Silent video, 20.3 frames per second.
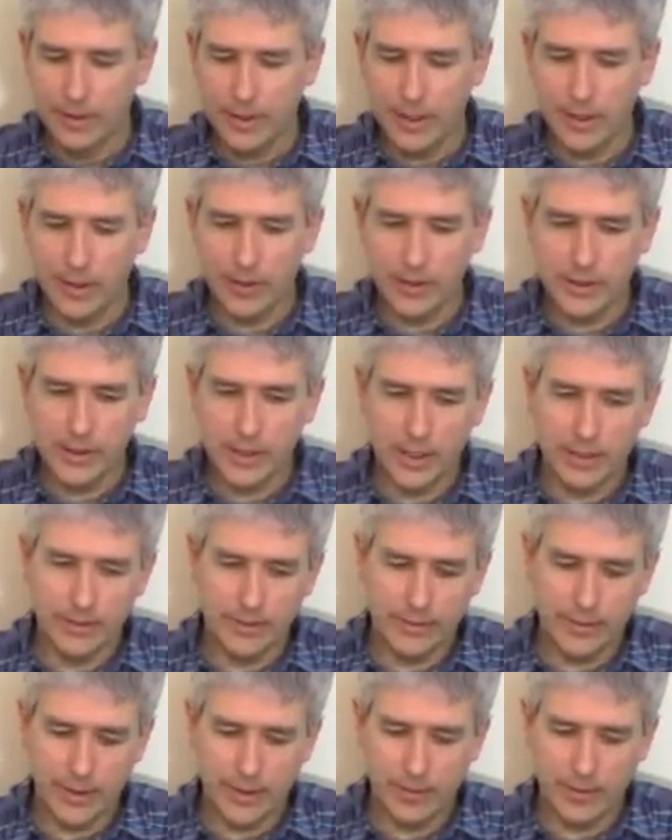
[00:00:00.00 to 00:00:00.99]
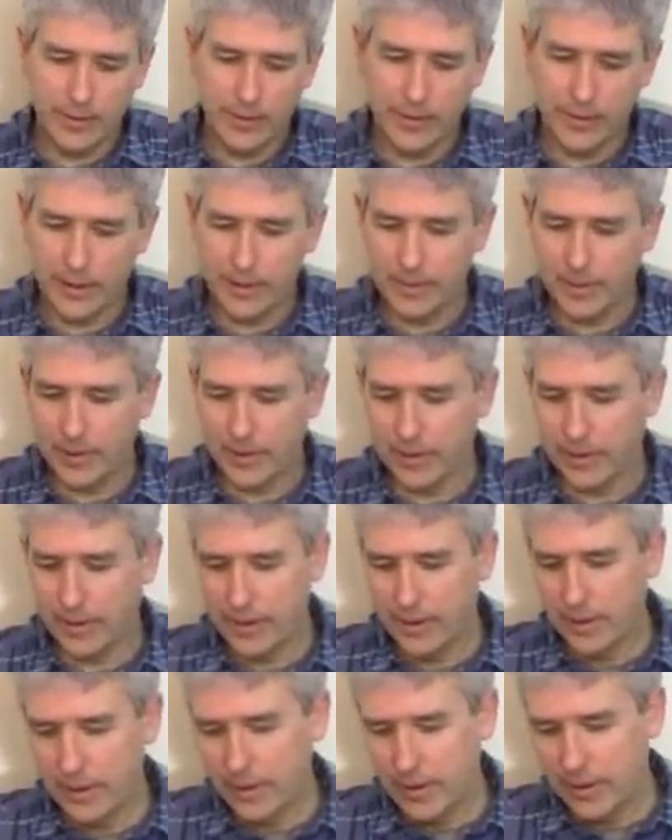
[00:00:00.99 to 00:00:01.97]
it's kind of funny when you think about
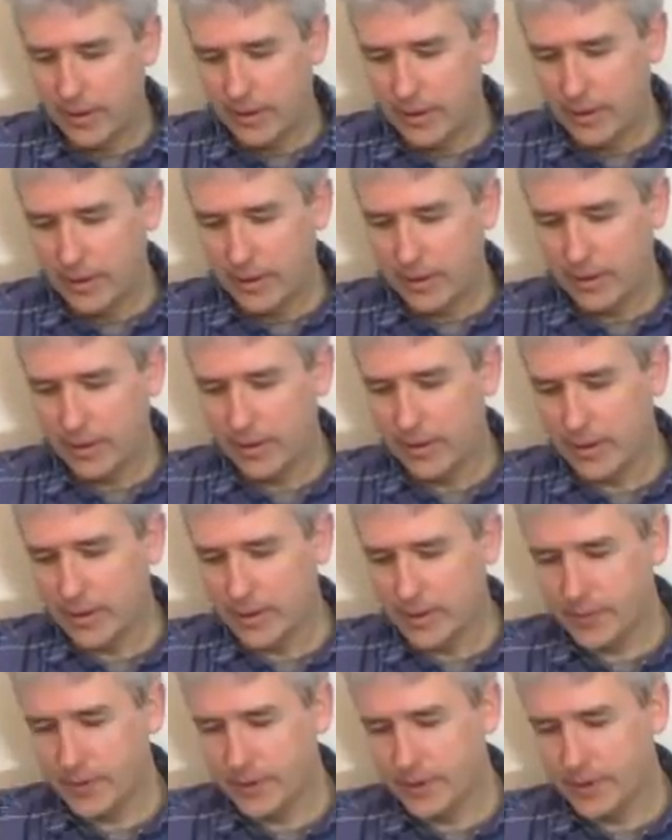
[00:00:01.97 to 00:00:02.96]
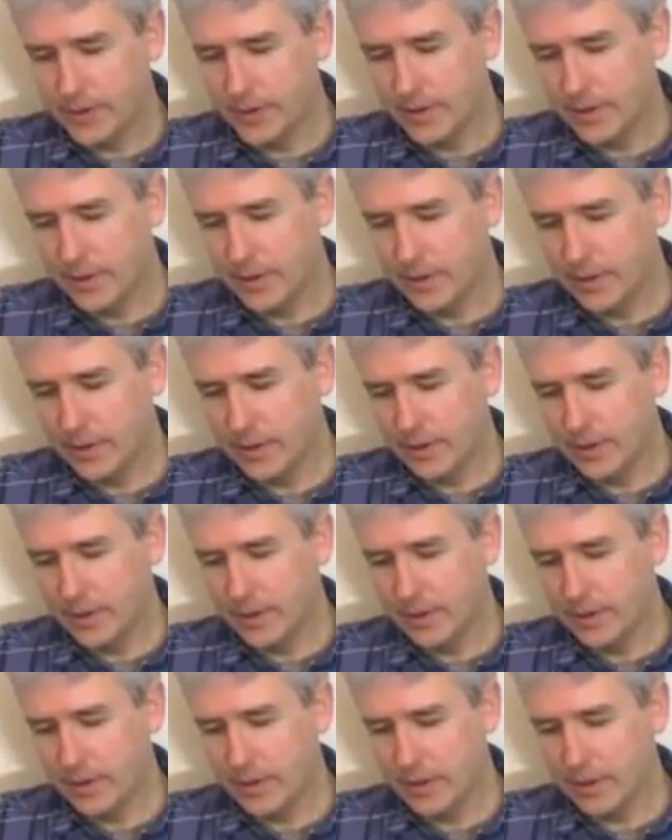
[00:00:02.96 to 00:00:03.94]
this was
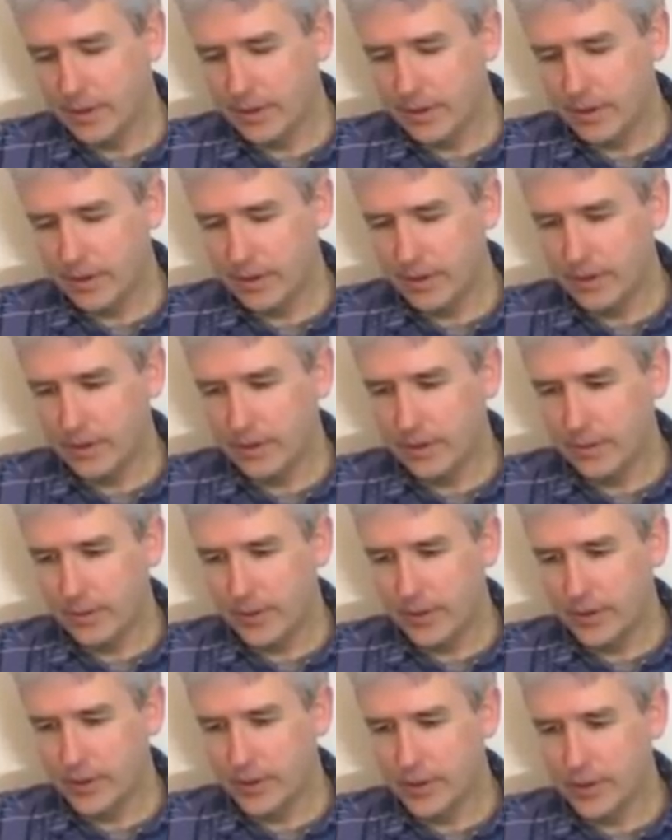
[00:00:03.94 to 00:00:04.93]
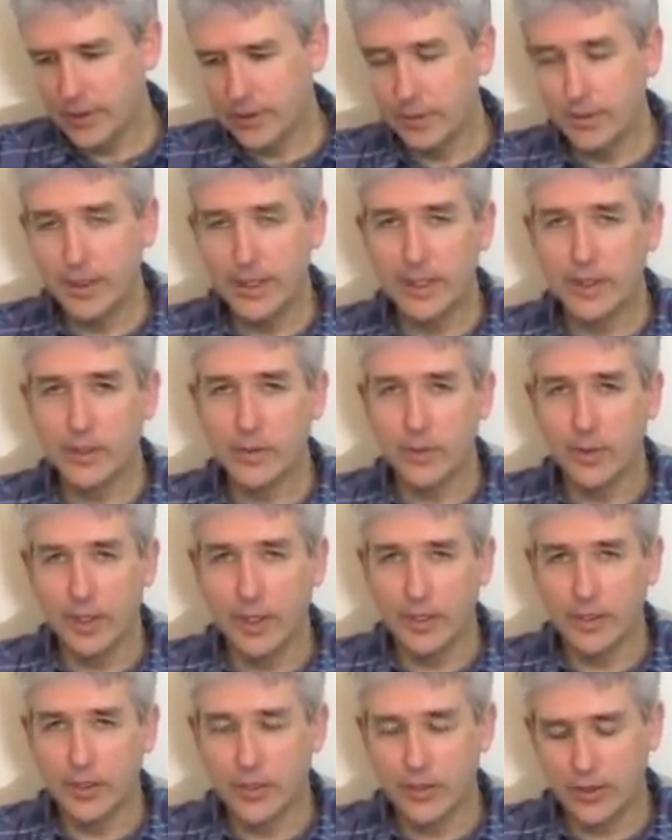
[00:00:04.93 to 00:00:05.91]
once just a reed
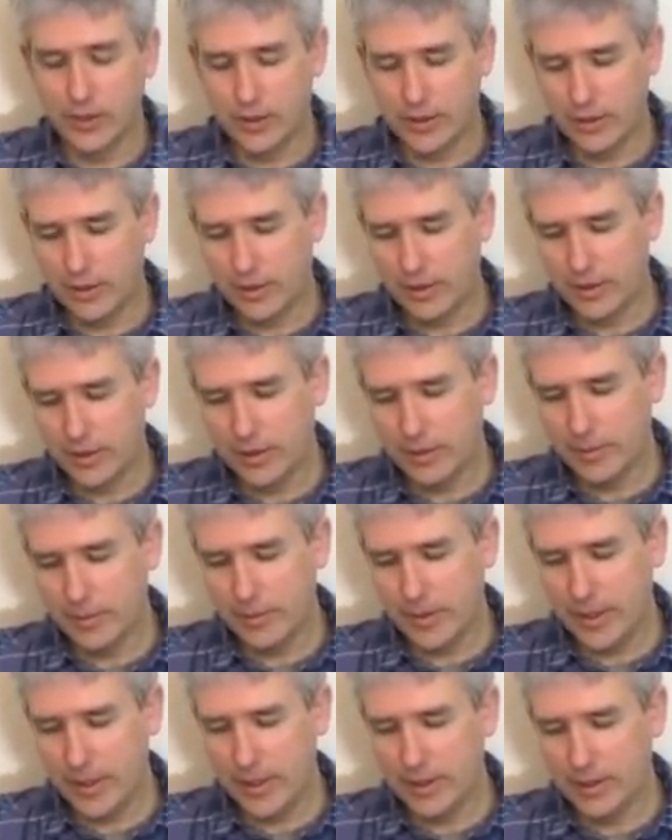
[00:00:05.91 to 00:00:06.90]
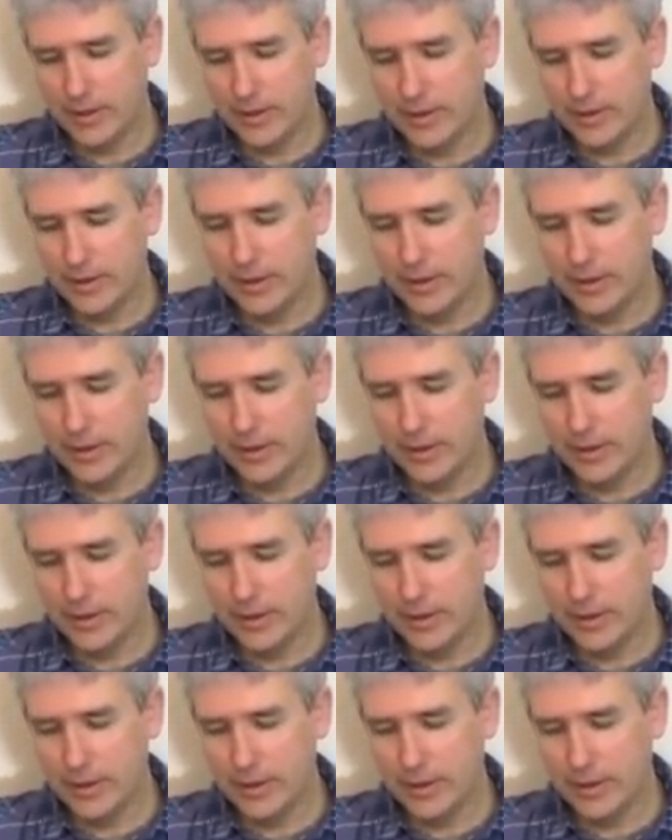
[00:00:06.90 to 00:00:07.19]
switch and